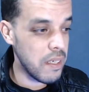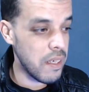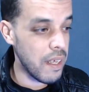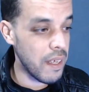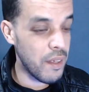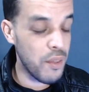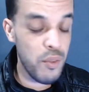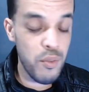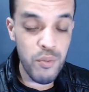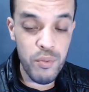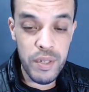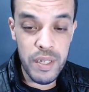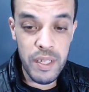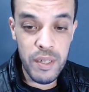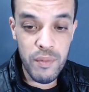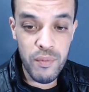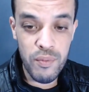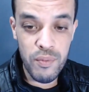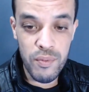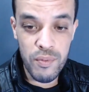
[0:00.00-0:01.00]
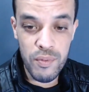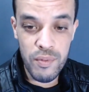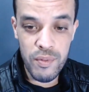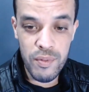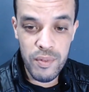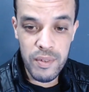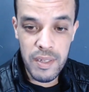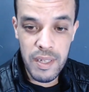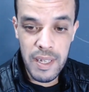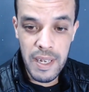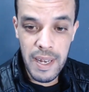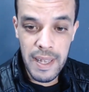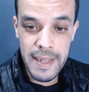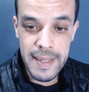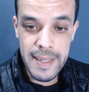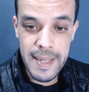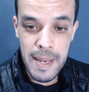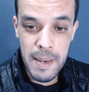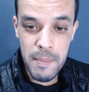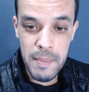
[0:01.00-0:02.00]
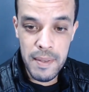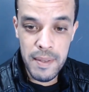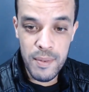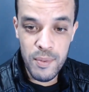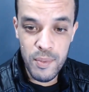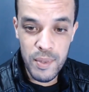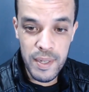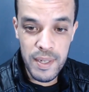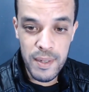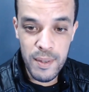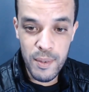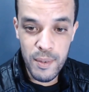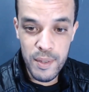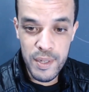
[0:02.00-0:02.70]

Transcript: 3-4 like tell me 3